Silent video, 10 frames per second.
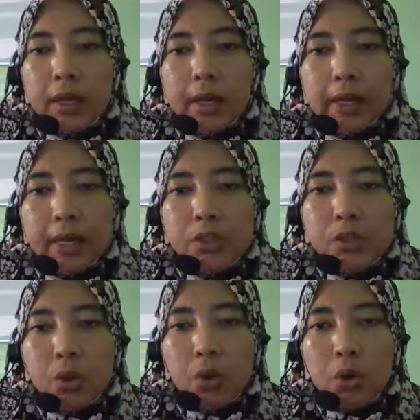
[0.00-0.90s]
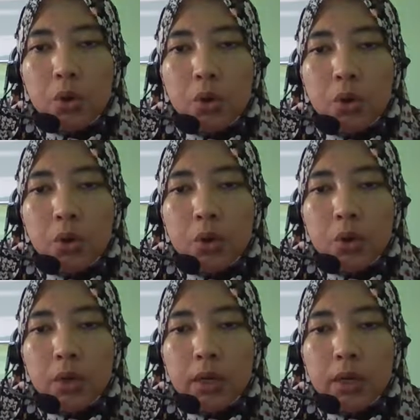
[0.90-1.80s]
Okay,
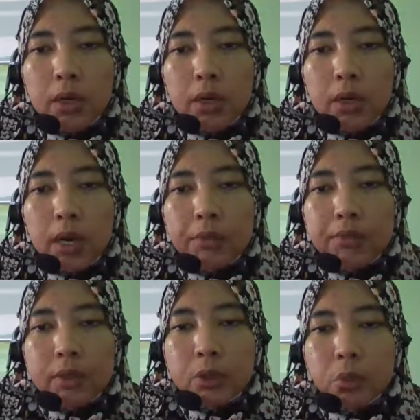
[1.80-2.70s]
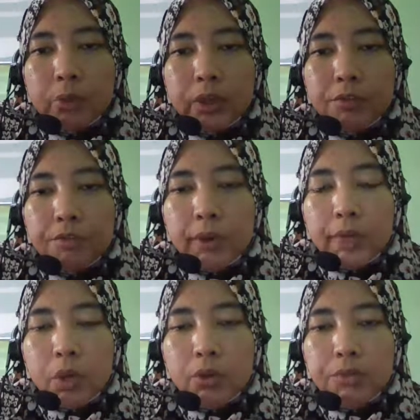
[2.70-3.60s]
so after we
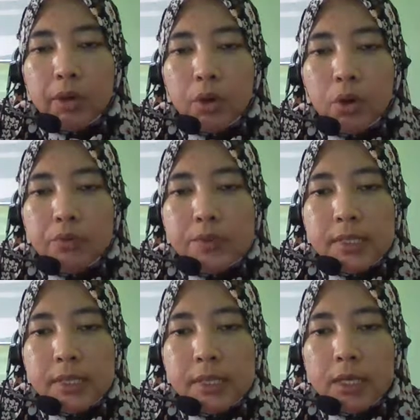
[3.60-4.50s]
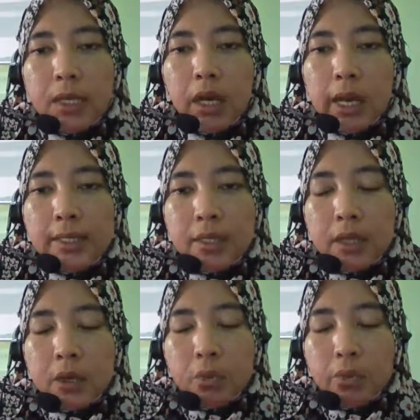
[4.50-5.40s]
find out the value of C, as the
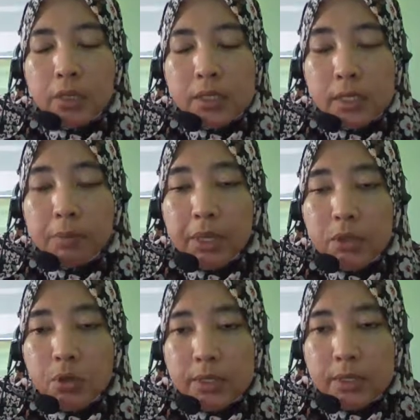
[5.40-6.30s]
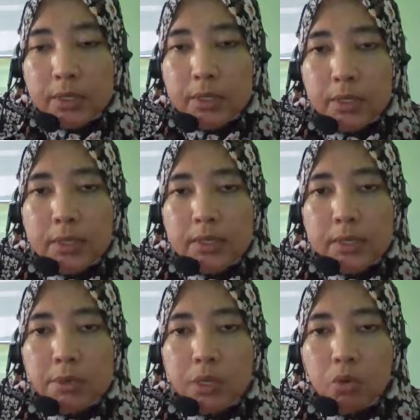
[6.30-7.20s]
C means constant,
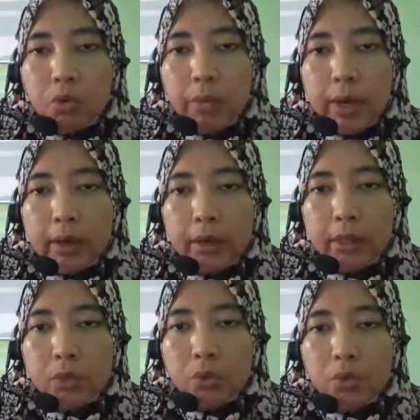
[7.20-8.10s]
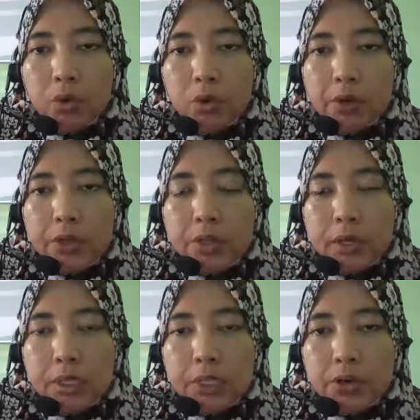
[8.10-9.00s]
substitute back into your
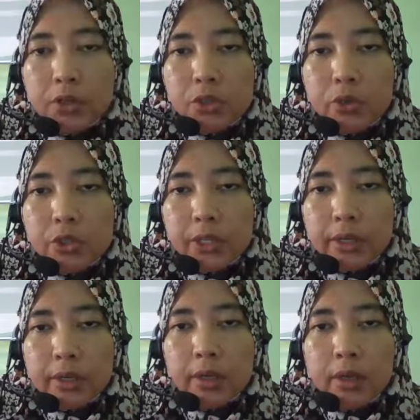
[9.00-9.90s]
general solution.